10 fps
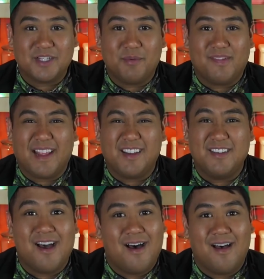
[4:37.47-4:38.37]
It was like
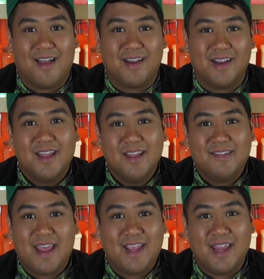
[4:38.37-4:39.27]
naan,
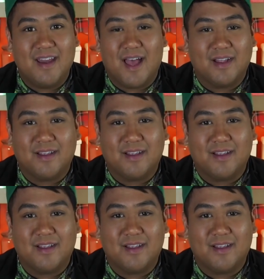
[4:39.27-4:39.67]
taking a